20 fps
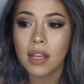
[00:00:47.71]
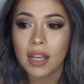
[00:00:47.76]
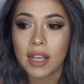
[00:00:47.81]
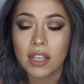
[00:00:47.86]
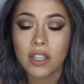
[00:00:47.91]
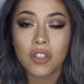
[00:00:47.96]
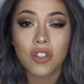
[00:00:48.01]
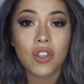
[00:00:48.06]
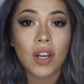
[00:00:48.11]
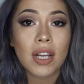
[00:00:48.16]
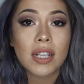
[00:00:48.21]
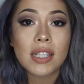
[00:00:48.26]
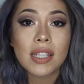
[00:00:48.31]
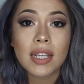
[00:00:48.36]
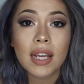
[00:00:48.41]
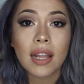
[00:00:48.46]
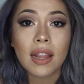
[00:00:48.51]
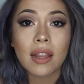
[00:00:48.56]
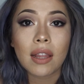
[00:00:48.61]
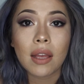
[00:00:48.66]
is try
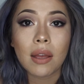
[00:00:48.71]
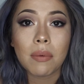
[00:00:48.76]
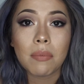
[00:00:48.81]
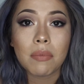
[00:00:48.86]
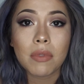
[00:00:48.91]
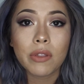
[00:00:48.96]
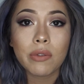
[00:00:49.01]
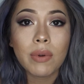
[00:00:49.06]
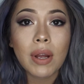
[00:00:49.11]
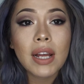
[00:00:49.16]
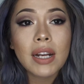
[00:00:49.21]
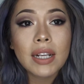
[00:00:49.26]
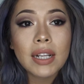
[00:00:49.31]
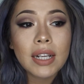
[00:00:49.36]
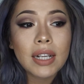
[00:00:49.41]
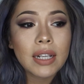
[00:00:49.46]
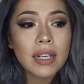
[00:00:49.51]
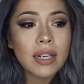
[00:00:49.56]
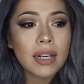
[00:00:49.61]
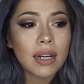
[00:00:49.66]
to get them
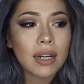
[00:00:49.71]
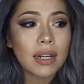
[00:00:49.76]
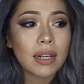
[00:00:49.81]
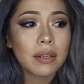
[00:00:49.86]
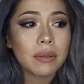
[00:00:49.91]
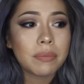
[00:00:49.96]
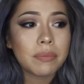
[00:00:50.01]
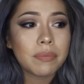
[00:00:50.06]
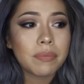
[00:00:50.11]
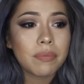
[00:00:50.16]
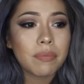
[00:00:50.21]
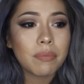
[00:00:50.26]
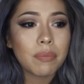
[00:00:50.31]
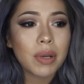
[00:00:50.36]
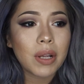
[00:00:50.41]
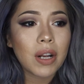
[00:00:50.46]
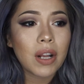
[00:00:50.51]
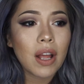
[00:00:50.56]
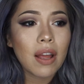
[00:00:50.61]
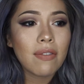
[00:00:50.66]
threaded,
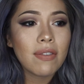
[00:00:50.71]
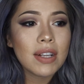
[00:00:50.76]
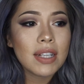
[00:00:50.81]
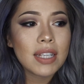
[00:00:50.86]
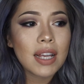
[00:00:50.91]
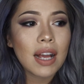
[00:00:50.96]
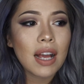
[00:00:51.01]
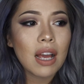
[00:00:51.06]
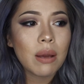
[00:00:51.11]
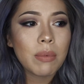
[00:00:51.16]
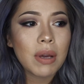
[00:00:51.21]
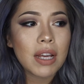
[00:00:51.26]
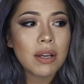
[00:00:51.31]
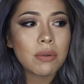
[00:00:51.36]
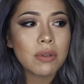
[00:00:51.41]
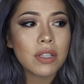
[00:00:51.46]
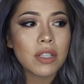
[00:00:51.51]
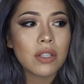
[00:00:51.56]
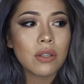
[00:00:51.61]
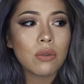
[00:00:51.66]
but every time I
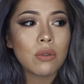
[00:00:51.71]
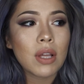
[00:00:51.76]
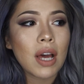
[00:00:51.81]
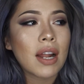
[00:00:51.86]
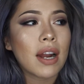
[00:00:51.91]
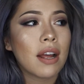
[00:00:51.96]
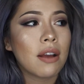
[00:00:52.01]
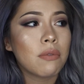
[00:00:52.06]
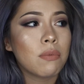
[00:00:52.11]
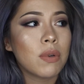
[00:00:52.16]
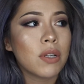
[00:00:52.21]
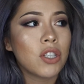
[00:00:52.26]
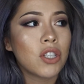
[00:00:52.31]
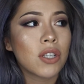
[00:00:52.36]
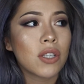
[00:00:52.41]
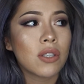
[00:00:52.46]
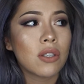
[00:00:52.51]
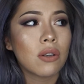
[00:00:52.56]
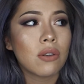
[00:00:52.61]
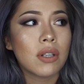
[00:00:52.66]
would do that, I would
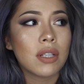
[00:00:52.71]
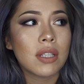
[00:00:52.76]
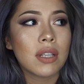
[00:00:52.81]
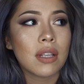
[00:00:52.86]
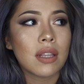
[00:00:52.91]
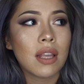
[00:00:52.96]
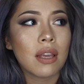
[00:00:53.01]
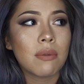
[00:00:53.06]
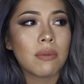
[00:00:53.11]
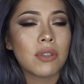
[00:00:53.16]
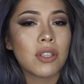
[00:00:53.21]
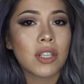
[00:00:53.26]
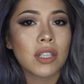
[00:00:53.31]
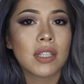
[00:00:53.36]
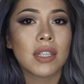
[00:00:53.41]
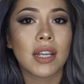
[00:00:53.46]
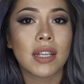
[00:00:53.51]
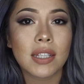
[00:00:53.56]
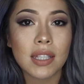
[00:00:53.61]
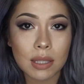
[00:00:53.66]
just notice that they would
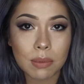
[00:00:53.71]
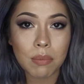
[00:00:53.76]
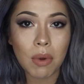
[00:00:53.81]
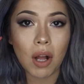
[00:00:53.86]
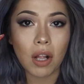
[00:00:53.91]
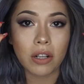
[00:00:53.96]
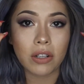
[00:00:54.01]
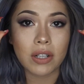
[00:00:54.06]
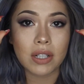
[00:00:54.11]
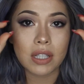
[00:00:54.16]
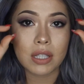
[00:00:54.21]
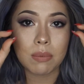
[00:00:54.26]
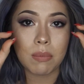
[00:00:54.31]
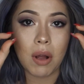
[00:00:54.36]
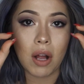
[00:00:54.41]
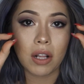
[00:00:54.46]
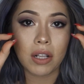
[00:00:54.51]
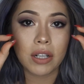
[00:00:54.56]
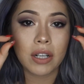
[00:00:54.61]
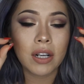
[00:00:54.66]
just get smaller and
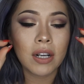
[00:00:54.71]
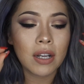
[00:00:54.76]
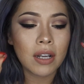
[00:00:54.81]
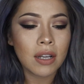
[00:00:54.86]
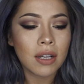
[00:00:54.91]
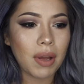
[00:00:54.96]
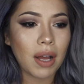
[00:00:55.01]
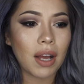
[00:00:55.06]
smaller.